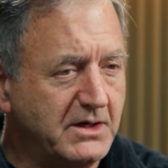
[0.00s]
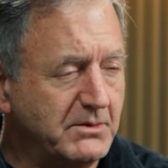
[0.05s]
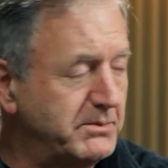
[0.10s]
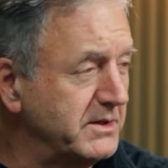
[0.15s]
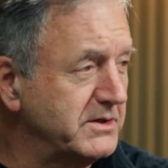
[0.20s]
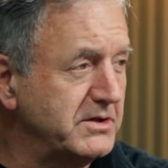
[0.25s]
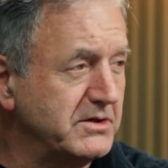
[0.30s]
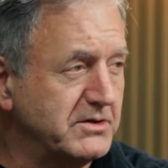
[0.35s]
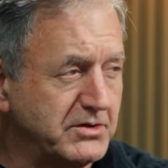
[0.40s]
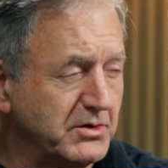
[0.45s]

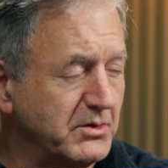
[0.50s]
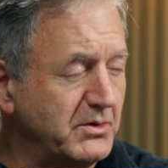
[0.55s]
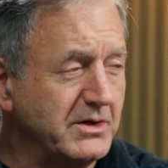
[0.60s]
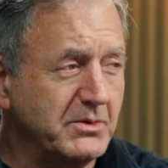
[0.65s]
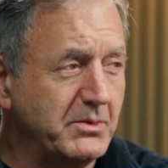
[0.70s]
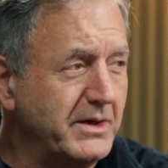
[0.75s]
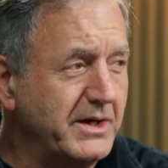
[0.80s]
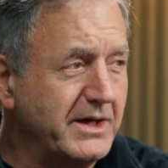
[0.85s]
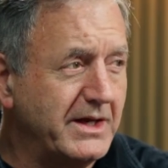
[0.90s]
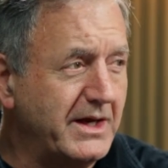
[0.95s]
but it's the only
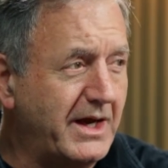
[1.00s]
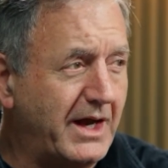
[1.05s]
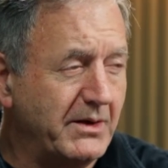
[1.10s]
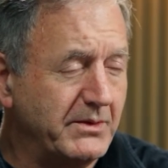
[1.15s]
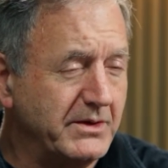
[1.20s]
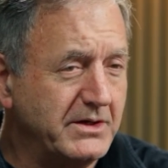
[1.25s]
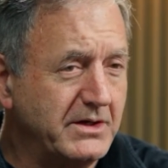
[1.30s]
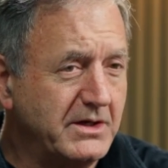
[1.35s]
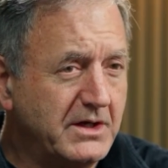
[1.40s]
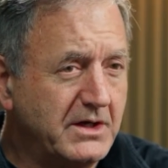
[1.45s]
way I
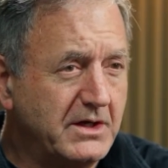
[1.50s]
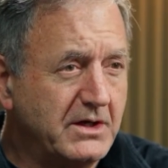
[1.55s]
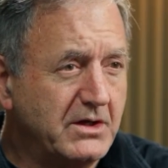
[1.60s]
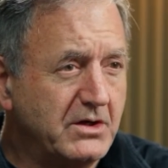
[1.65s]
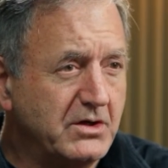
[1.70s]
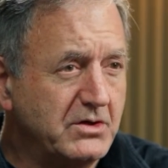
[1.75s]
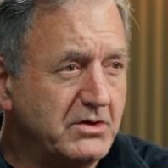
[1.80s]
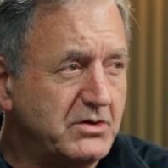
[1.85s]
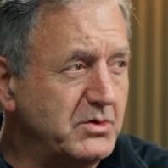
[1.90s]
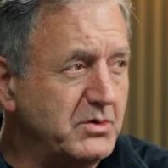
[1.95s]
would
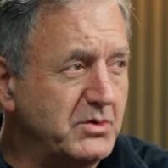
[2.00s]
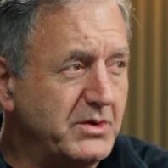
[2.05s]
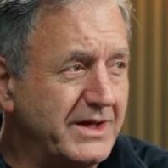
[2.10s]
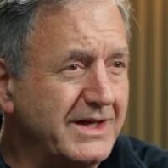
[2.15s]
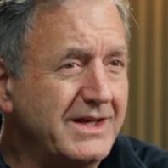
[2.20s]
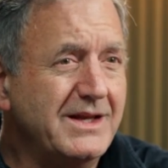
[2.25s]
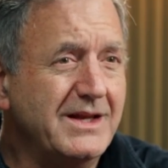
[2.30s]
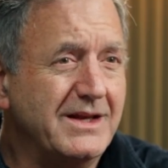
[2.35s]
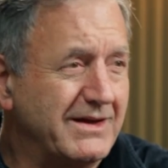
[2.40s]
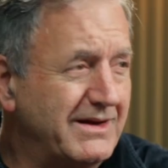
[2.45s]
do
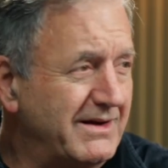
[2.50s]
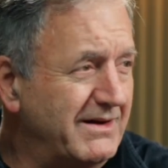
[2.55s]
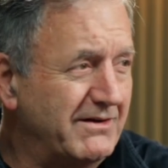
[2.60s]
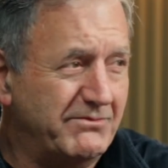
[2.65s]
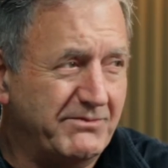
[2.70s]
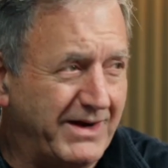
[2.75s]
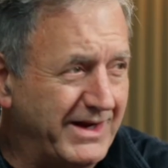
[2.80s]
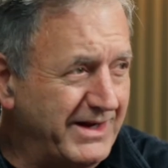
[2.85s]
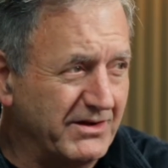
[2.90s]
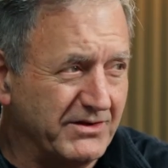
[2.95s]
any of
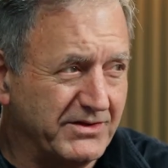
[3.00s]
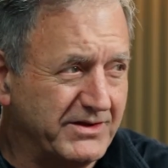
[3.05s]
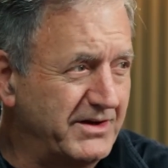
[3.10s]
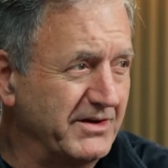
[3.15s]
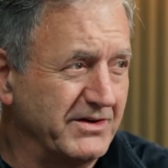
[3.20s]
my healthcare